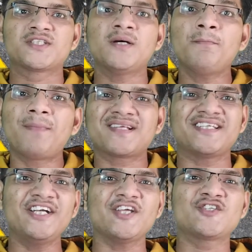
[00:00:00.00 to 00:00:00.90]
some
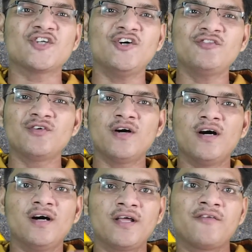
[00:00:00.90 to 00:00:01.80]
percentage of
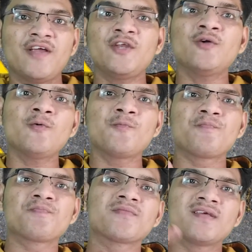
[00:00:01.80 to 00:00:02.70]

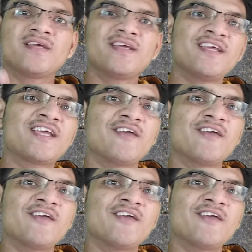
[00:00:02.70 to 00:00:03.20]
revenue he